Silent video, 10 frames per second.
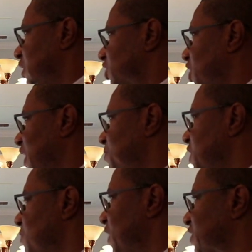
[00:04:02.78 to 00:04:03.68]
try to
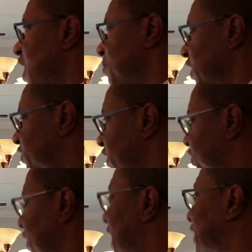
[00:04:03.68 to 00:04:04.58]
be the best
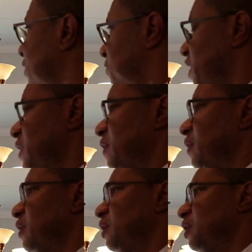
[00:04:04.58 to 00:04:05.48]
homiletician I can be,
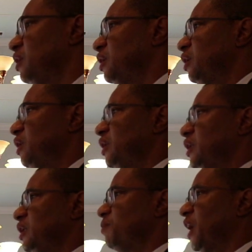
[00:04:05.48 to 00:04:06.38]

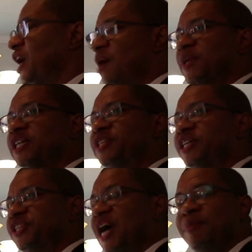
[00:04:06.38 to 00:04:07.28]
and by
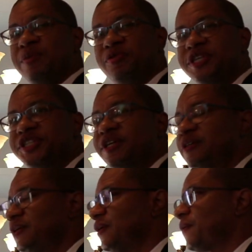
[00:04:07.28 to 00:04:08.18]
homiletician I mean preacher,
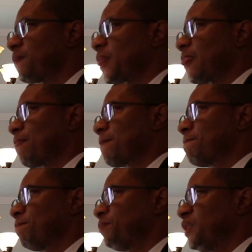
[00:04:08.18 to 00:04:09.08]

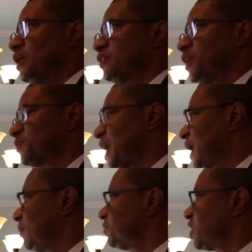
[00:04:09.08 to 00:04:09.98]

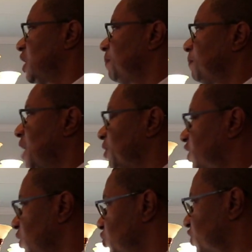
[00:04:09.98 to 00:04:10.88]
sometimes um, I'm
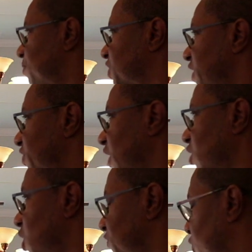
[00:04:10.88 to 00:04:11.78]
accused of possessing a large